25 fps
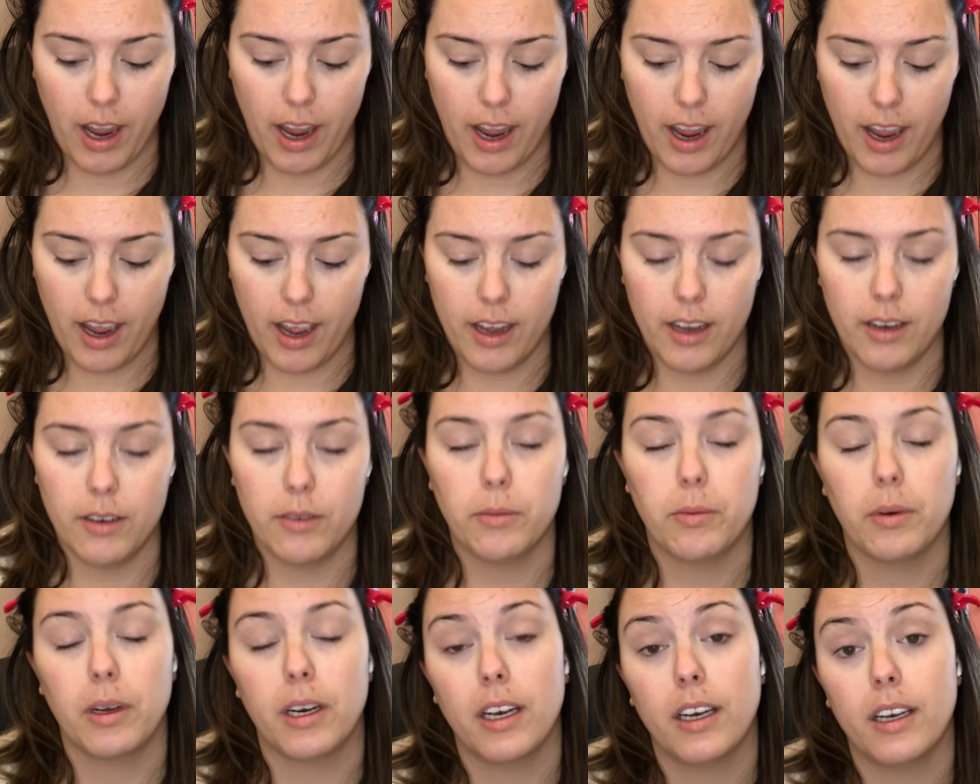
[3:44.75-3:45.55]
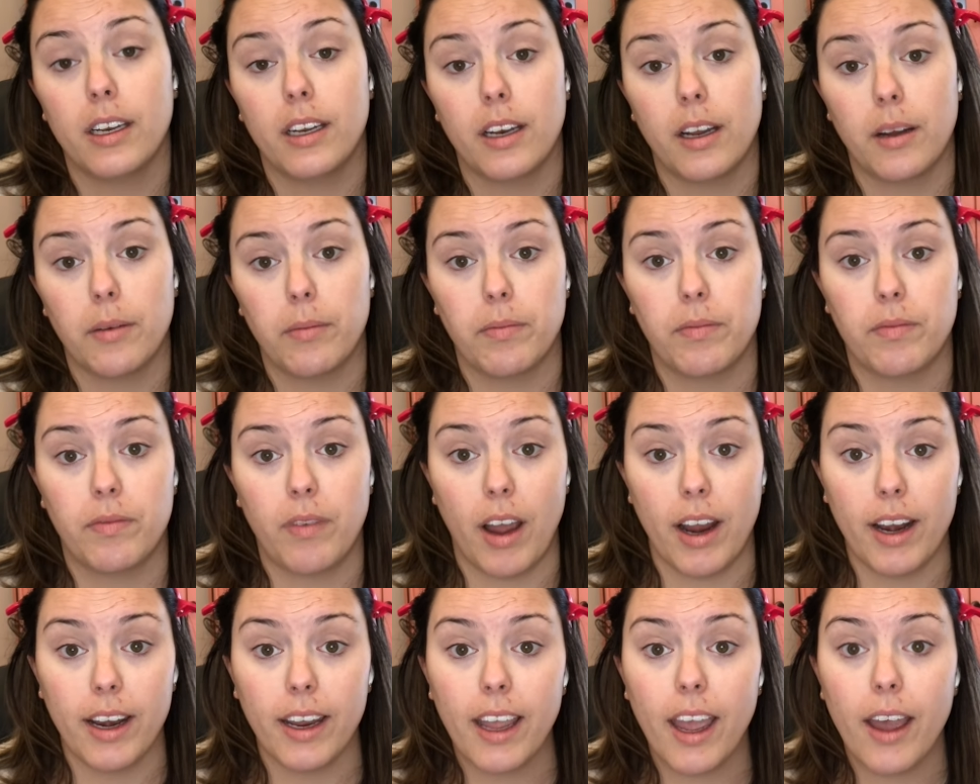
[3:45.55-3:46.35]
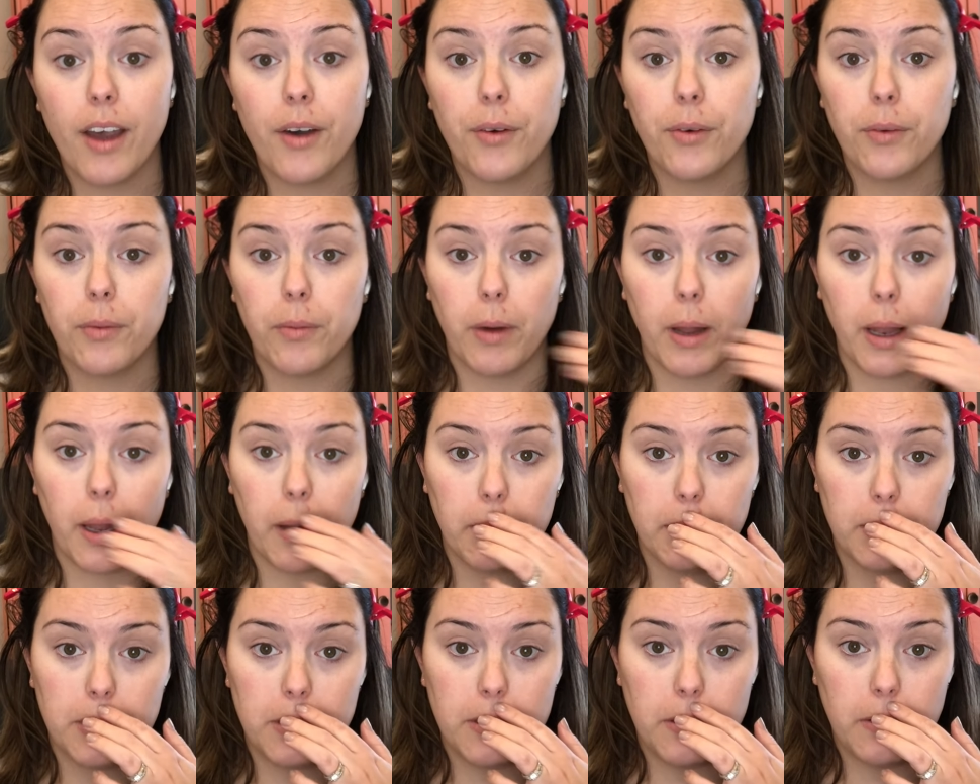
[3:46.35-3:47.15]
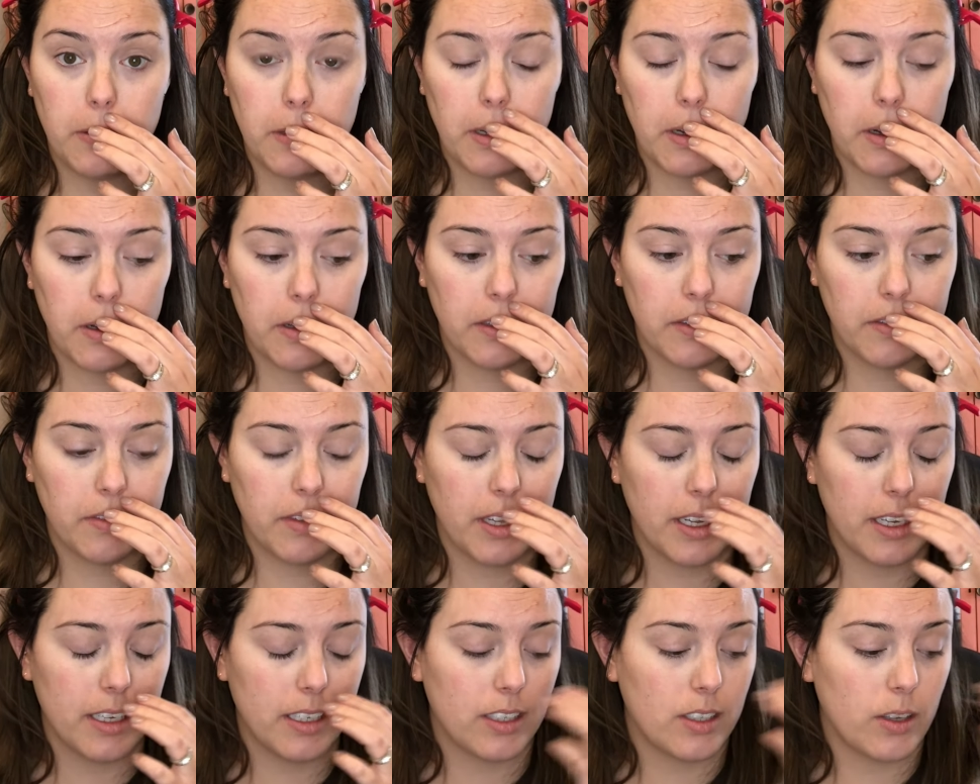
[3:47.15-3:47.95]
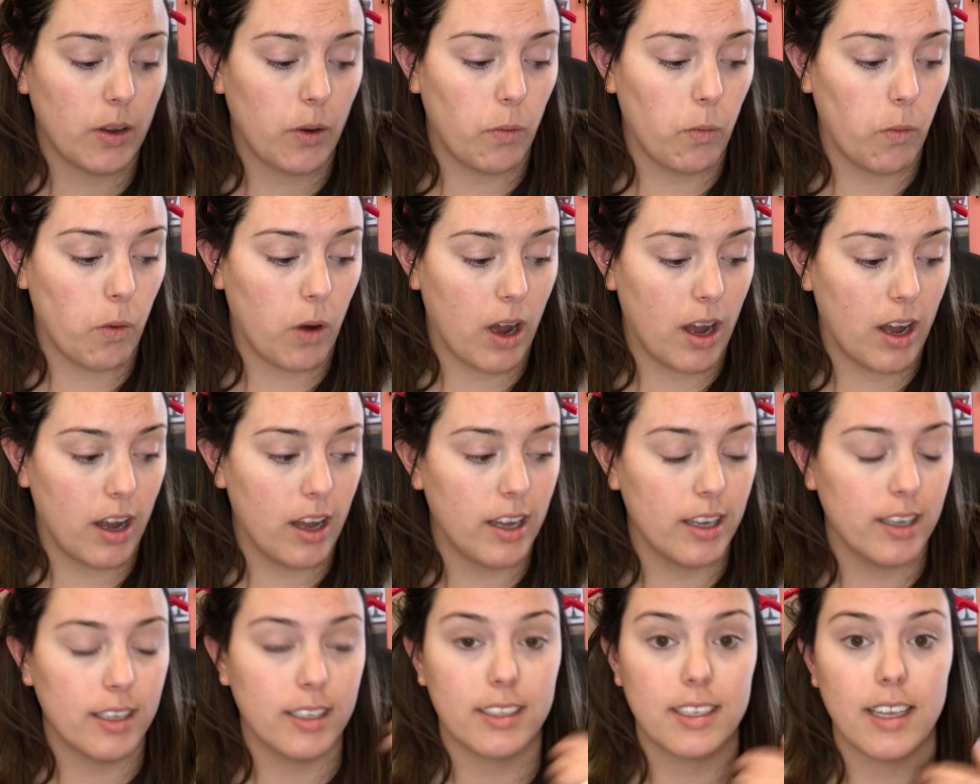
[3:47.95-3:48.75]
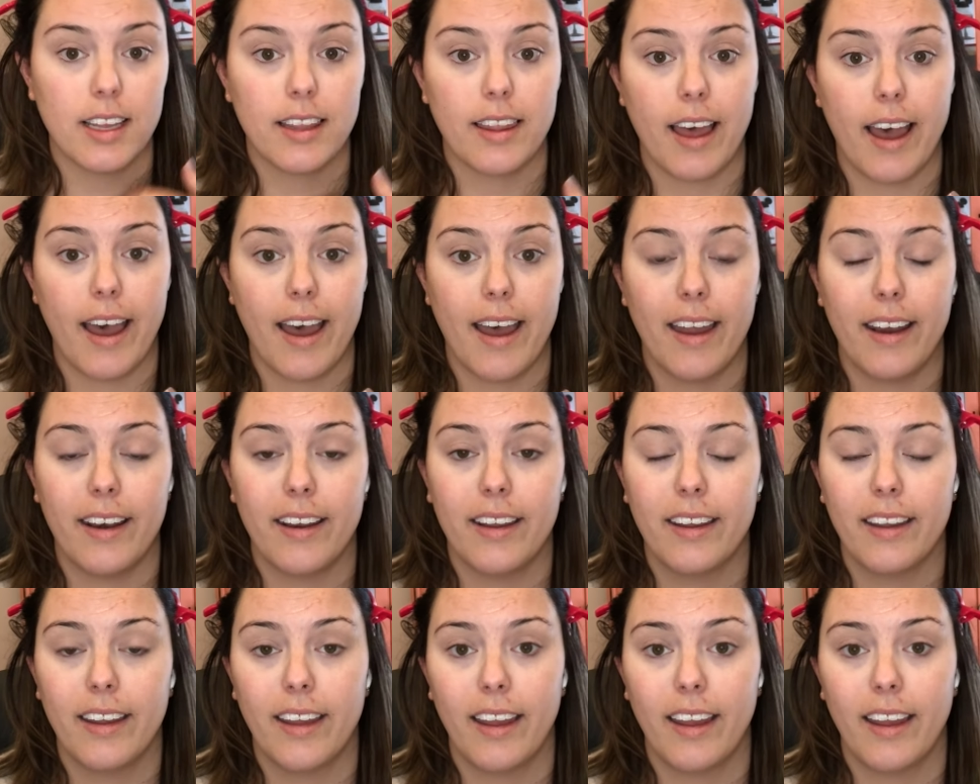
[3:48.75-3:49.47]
and what I ended up finding out while I was doing all of this was that